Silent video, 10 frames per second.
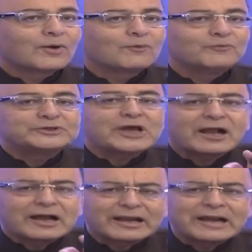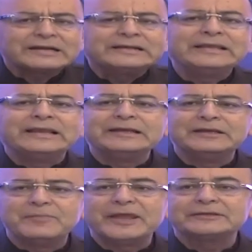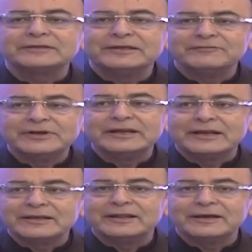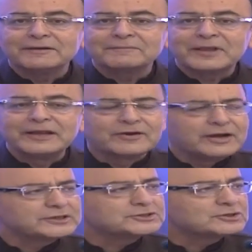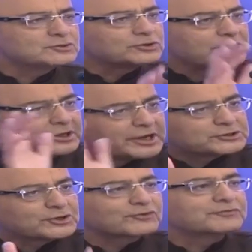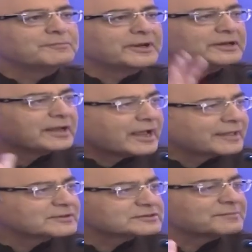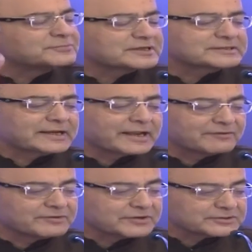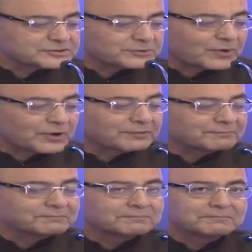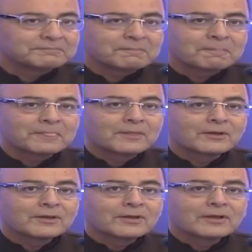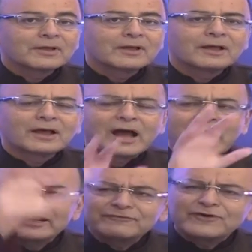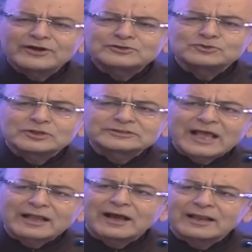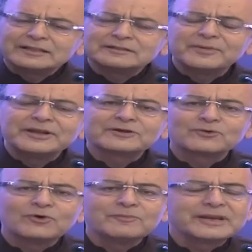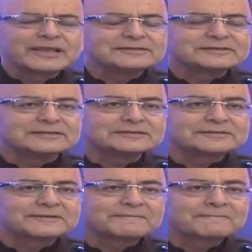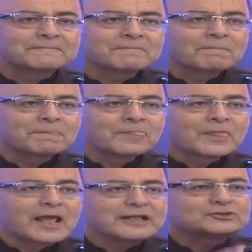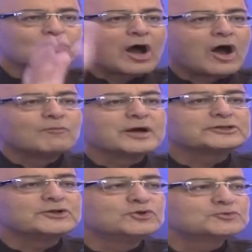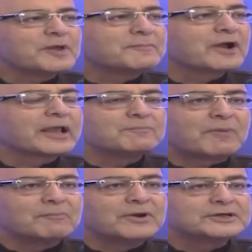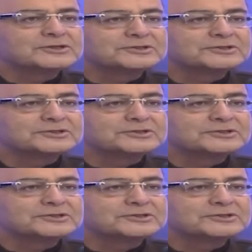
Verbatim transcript: which are currently in debate even in India in relation to the nature of the media and the subjects that I have addressed you on. I referred to the Sakal and the Bennett Coleman cases as to how much a newspaper can publish,